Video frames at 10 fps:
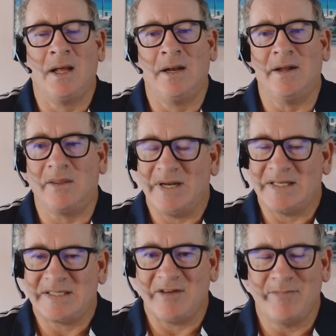Another way to
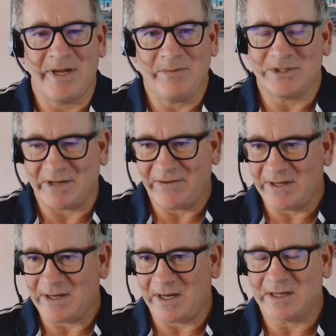save money, which I've
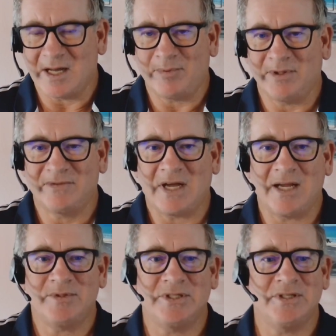hit on a couple of
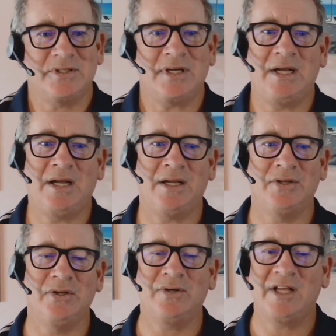times, is
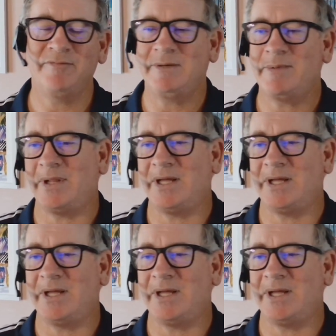you don't have minimum